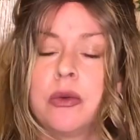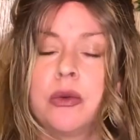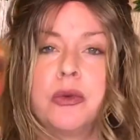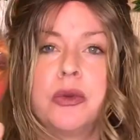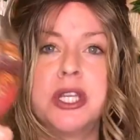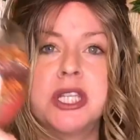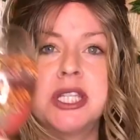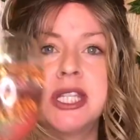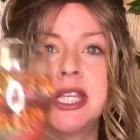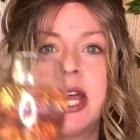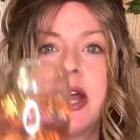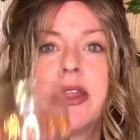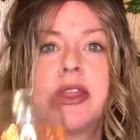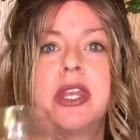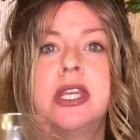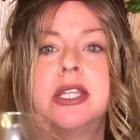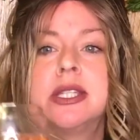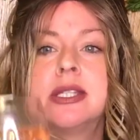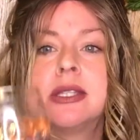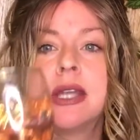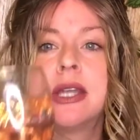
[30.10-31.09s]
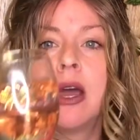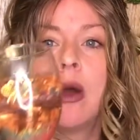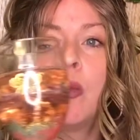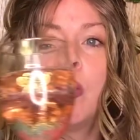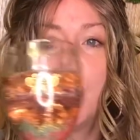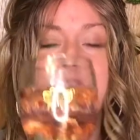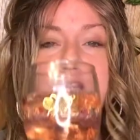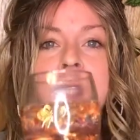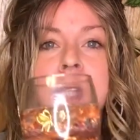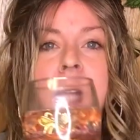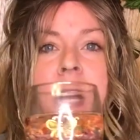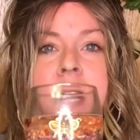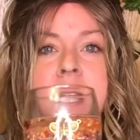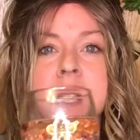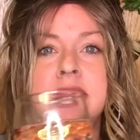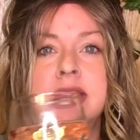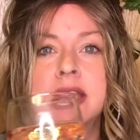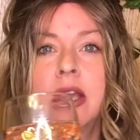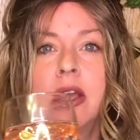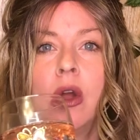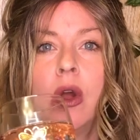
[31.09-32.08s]
we sell these wine
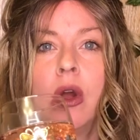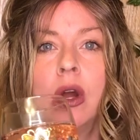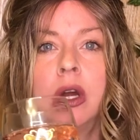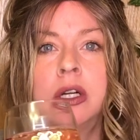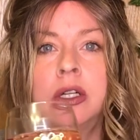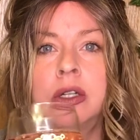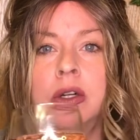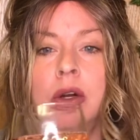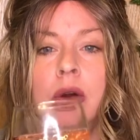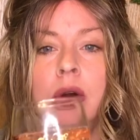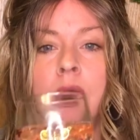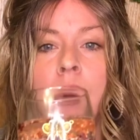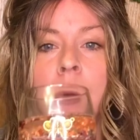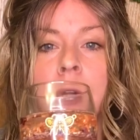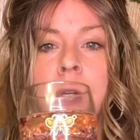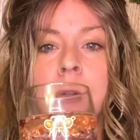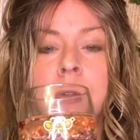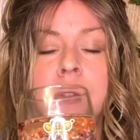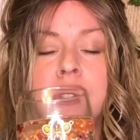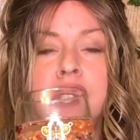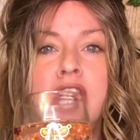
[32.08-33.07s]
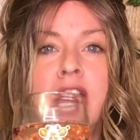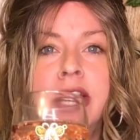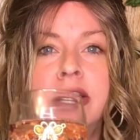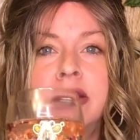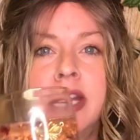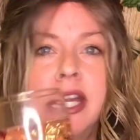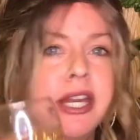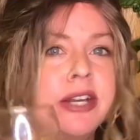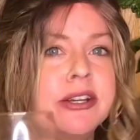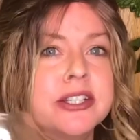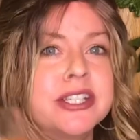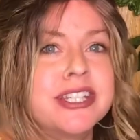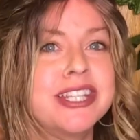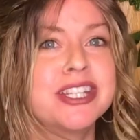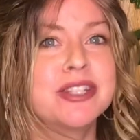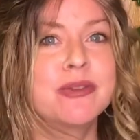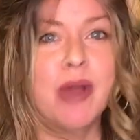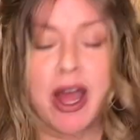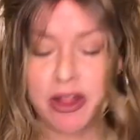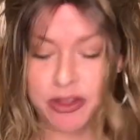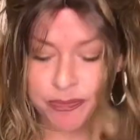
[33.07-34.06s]
glass Orgone generators
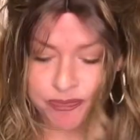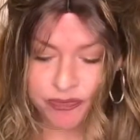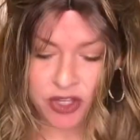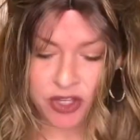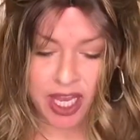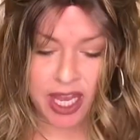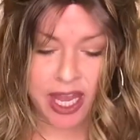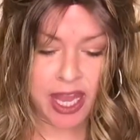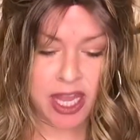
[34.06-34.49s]
as well.